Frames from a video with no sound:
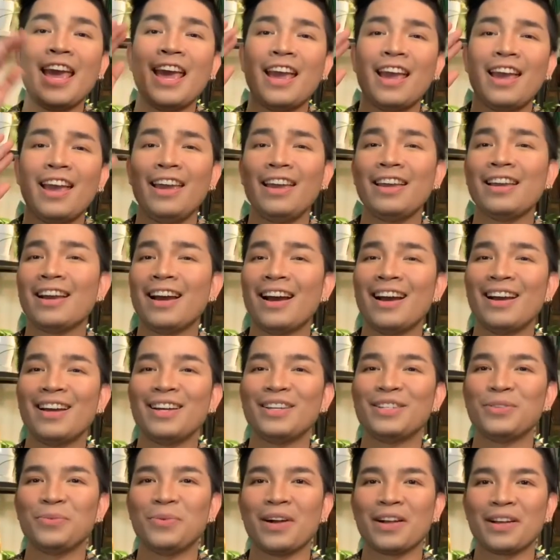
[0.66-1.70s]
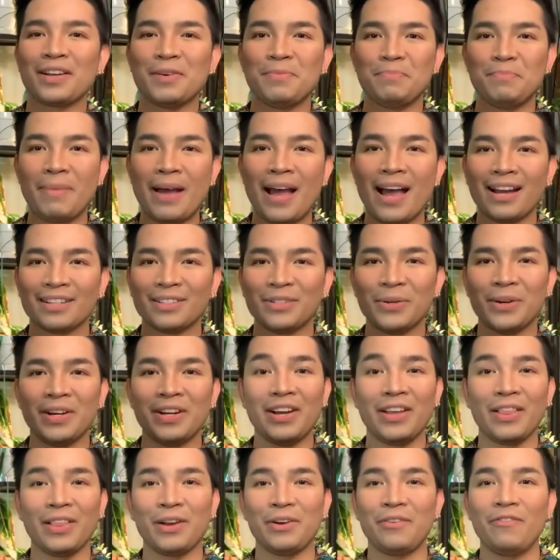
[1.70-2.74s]
Hey guys, welcome back to
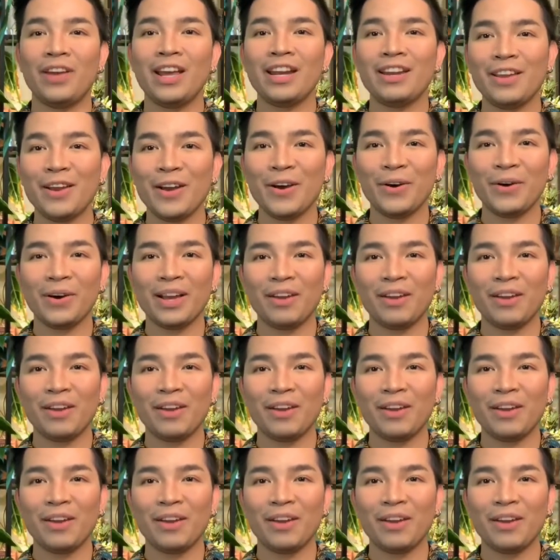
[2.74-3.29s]
another video.